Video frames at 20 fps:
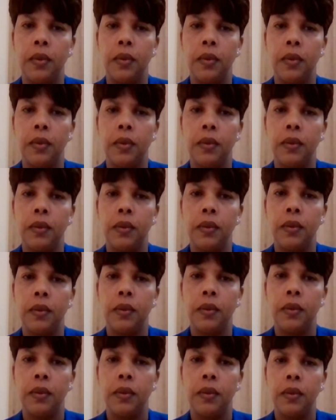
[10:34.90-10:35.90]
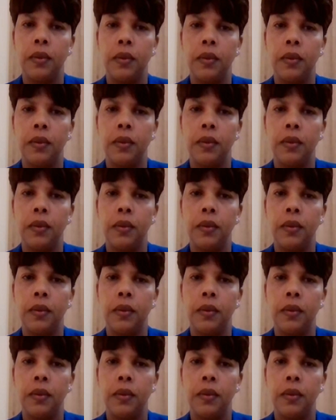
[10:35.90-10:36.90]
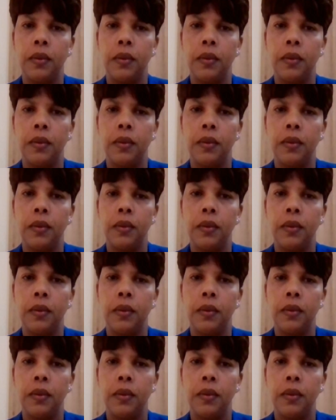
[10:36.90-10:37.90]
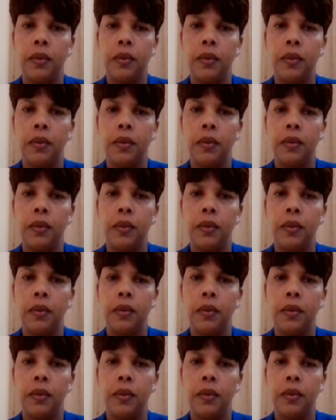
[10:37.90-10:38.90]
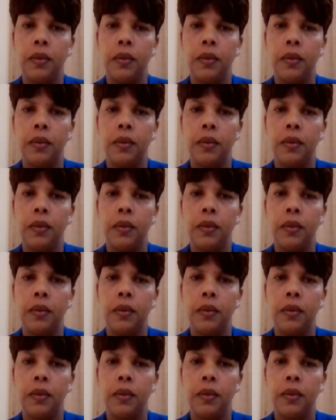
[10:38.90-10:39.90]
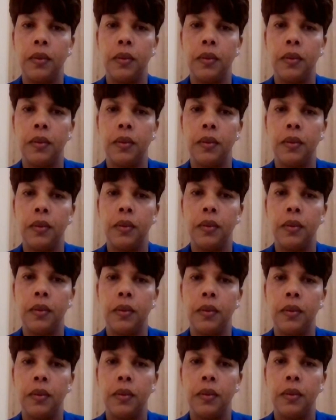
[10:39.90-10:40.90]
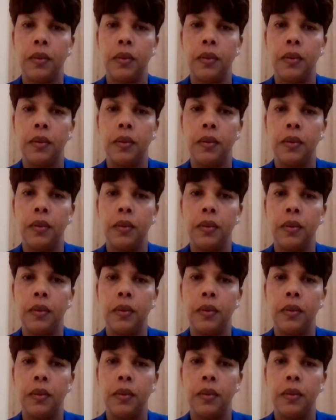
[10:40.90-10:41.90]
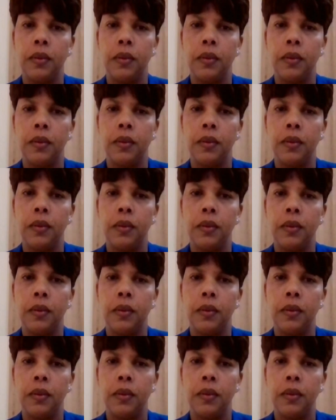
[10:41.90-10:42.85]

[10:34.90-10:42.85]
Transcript: (silent)